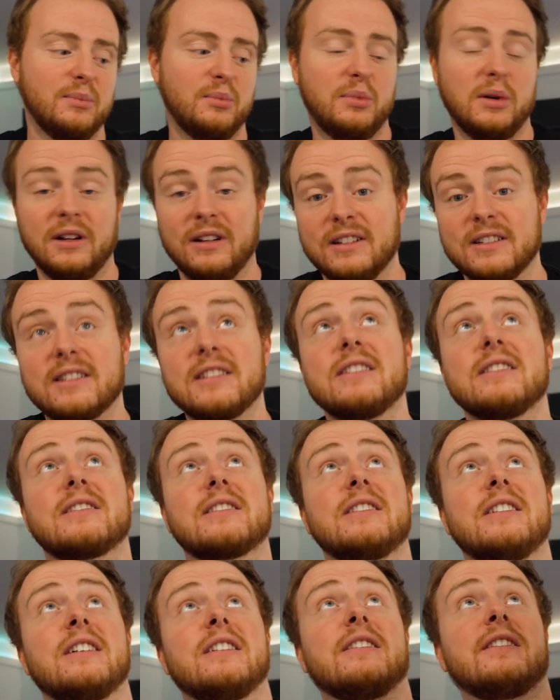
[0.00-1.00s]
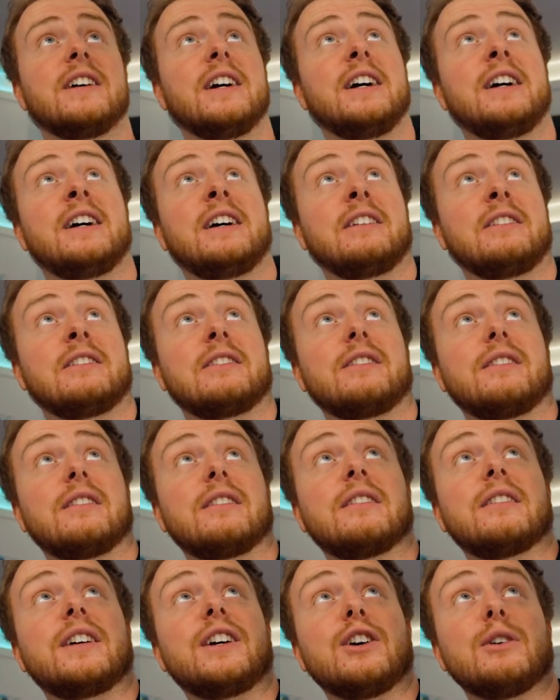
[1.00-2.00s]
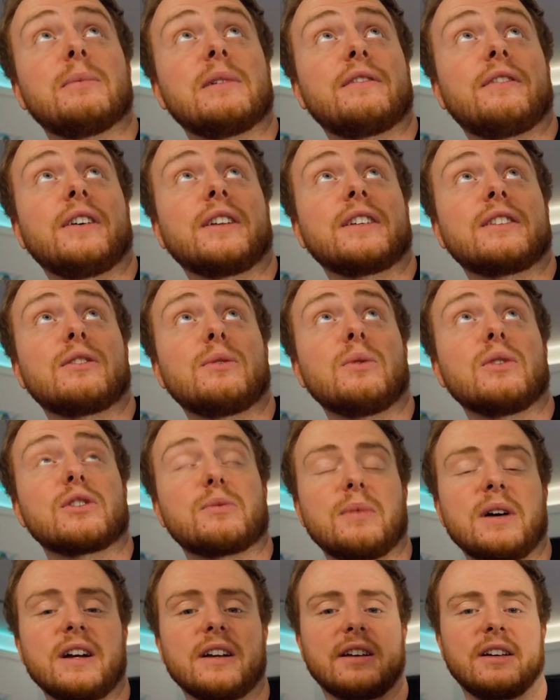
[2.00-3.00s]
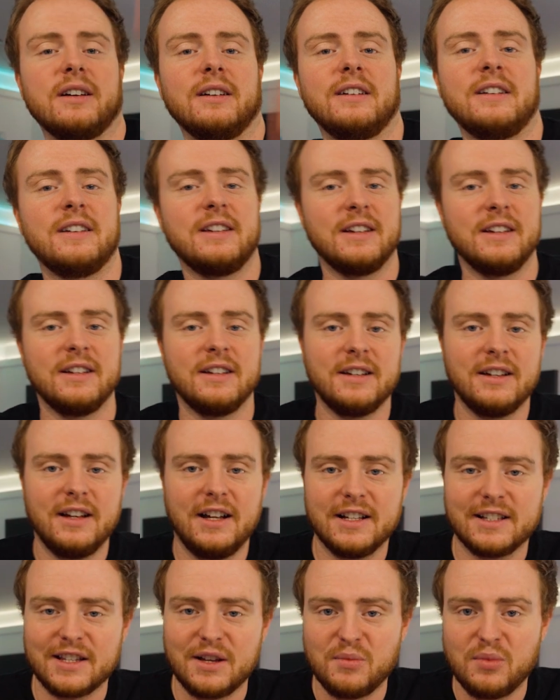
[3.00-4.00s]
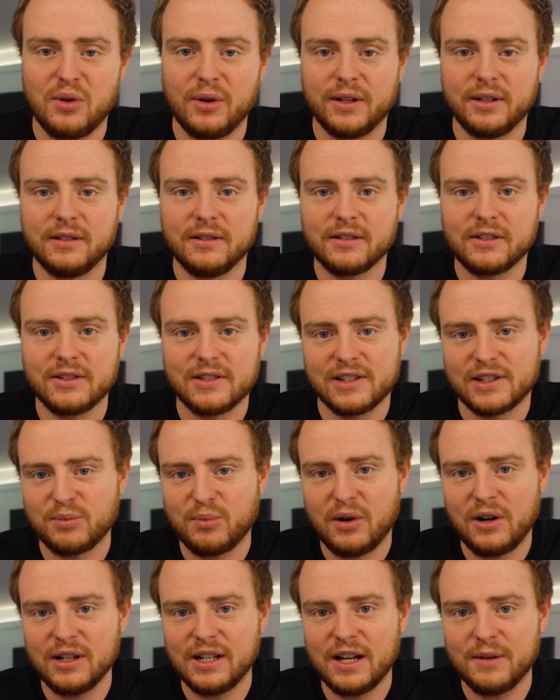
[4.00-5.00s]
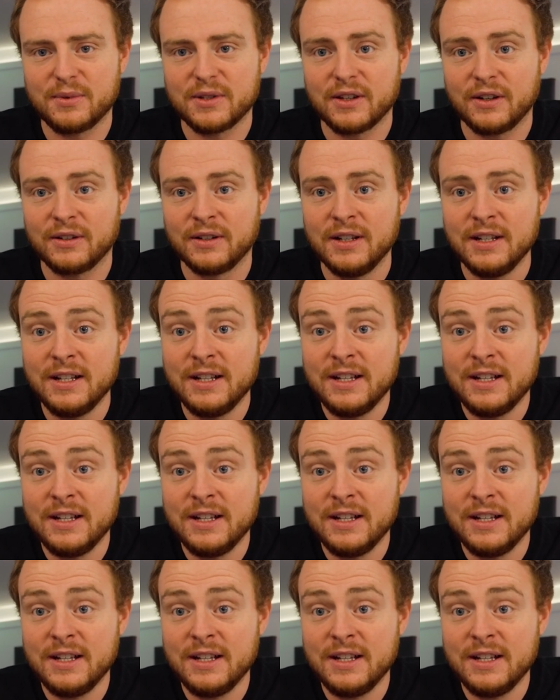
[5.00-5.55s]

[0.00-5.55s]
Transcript: but it's the internet and it will be funny to watch back at some point because it's a pilot episode.